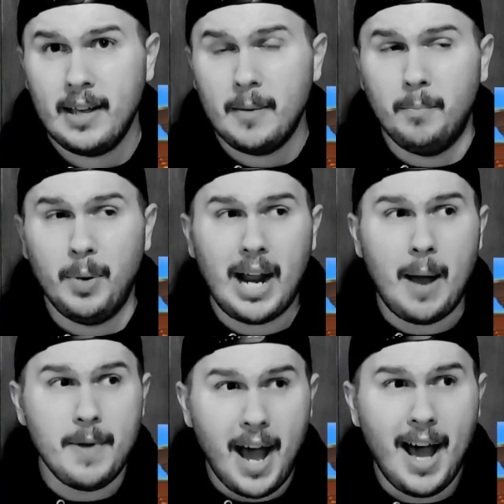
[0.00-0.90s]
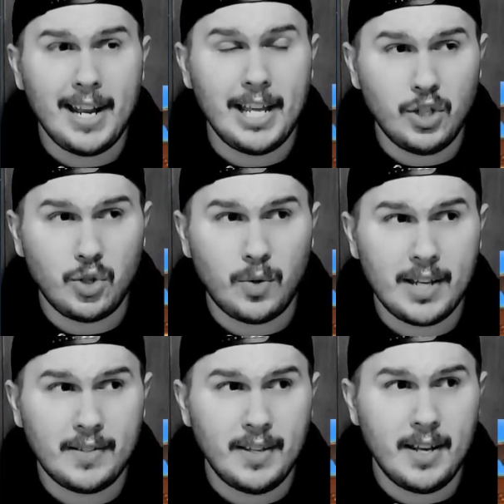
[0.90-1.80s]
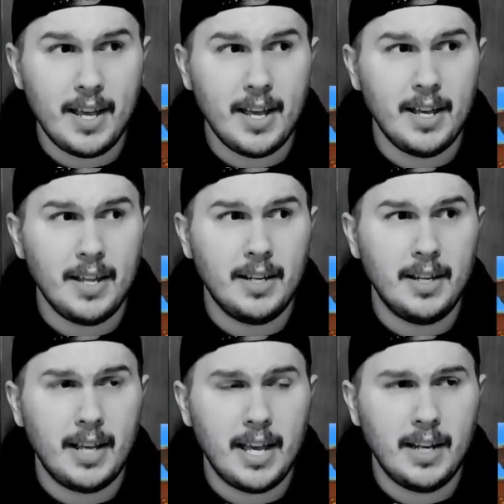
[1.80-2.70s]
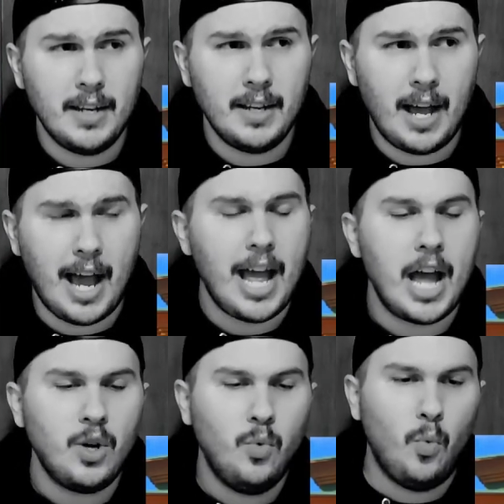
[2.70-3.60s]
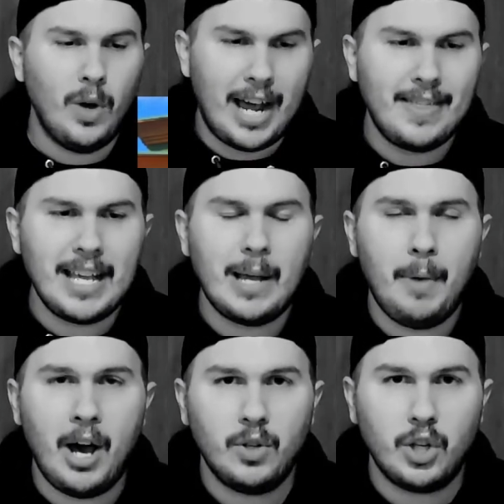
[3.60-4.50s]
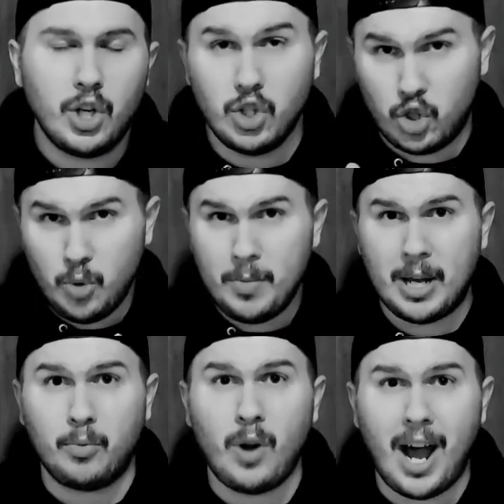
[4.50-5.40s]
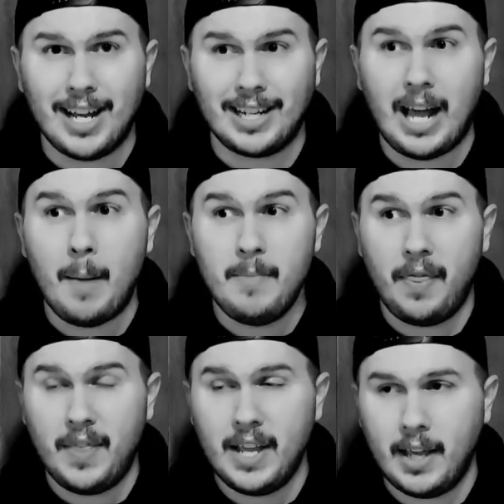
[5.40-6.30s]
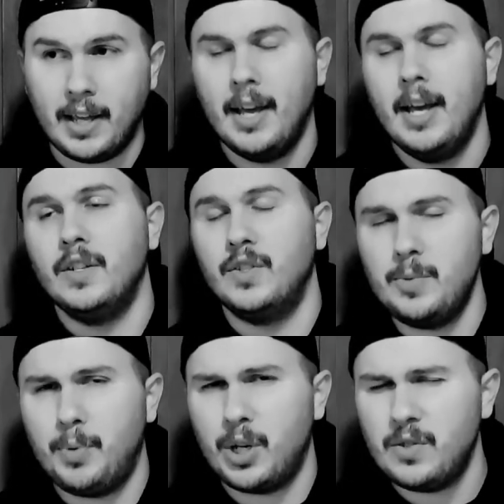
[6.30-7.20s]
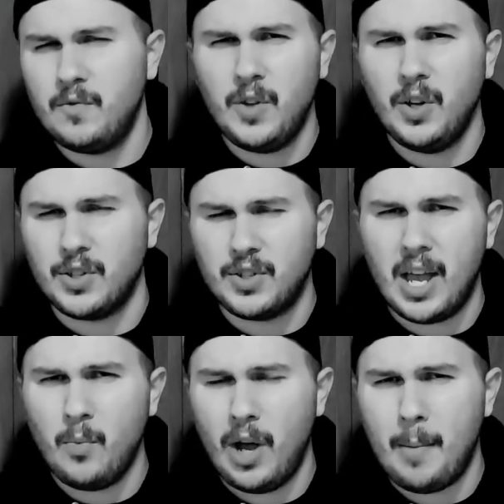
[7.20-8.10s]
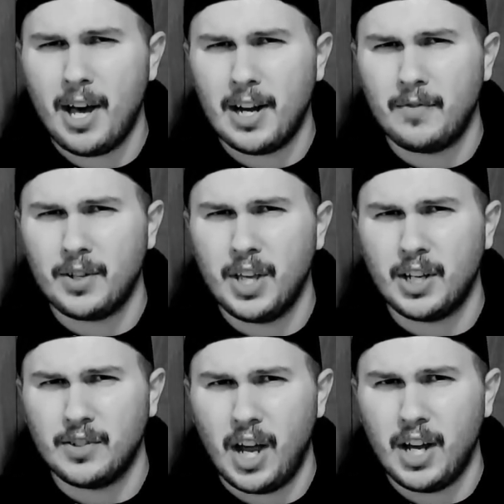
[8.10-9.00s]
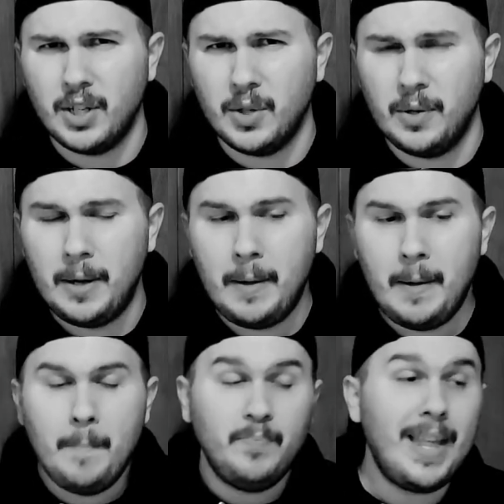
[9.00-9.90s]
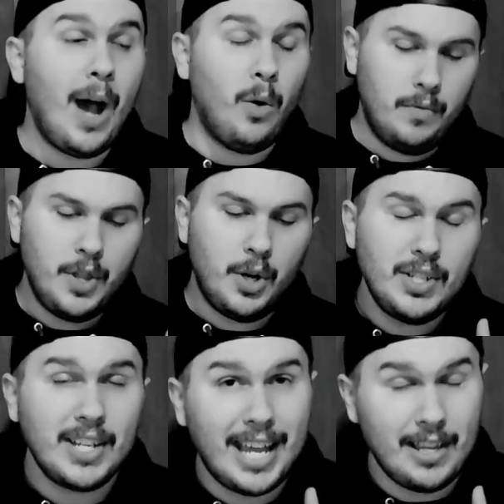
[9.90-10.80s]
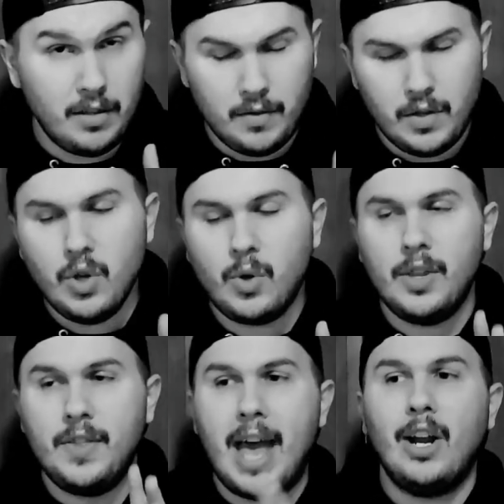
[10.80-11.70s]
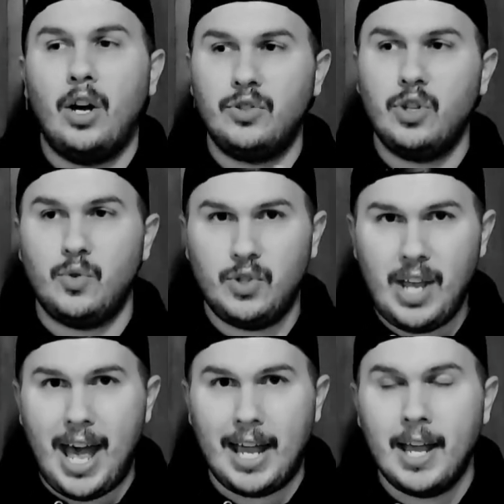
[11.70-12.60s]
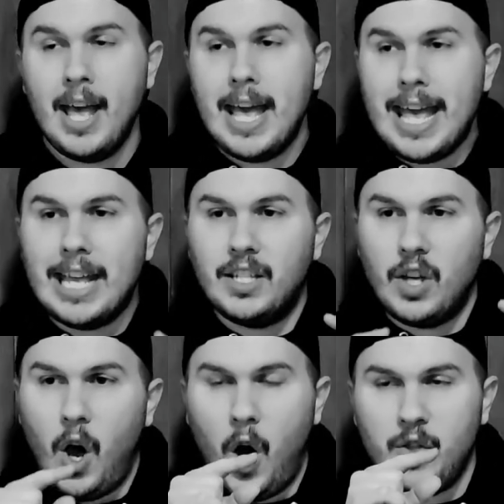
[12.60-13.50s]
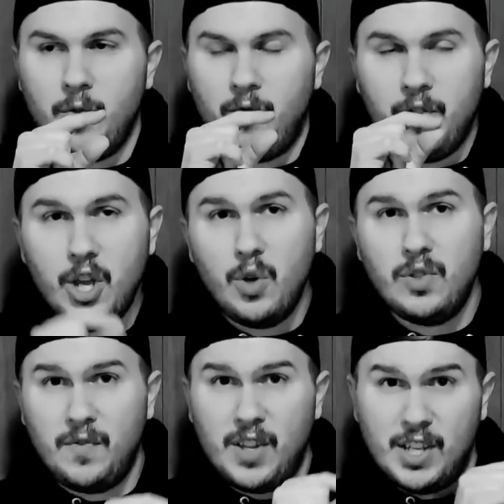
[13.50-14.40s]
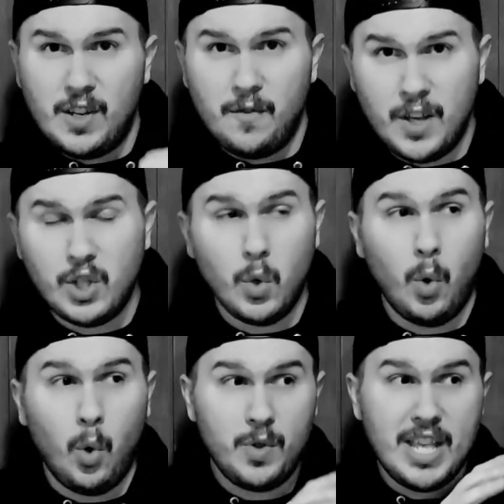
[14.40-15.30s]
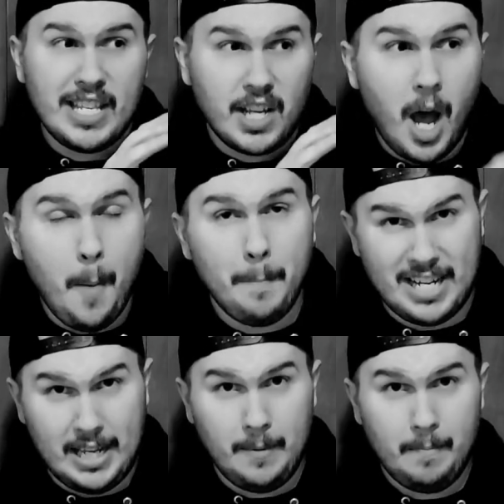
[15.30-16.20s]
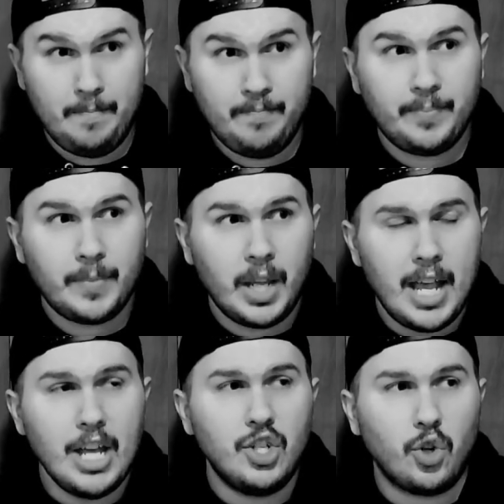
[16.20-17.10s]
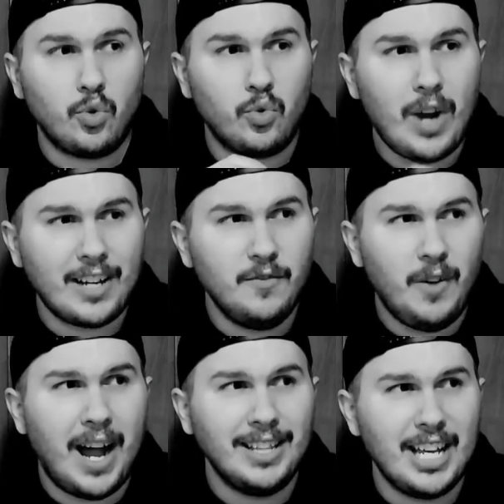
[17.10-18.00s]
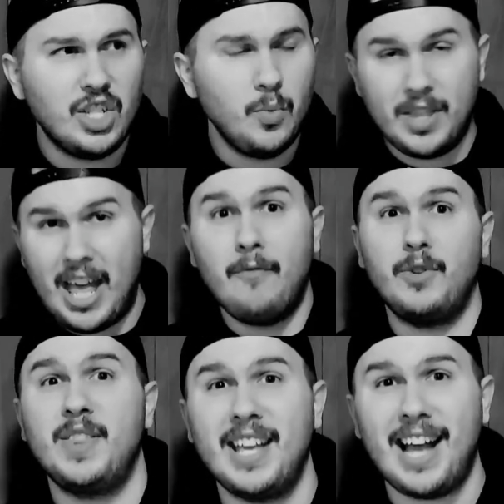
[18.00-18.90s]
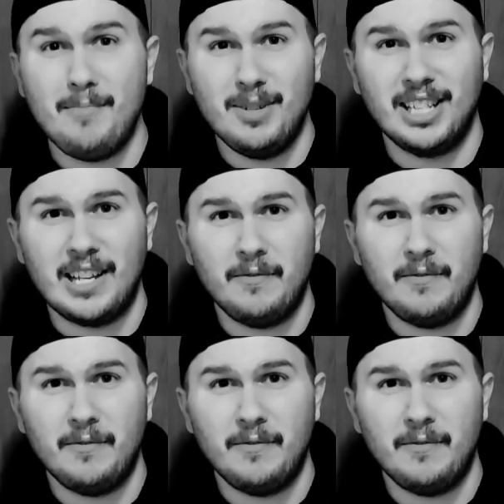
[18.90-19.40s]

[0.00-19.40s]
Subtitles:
But I'm not interested I don't, when think about consuming a product, I'm not thinking, does this person feel the same way about everything as I do? Now, you could then also say, are the views of this individual or this company in direct violation with everything I believe?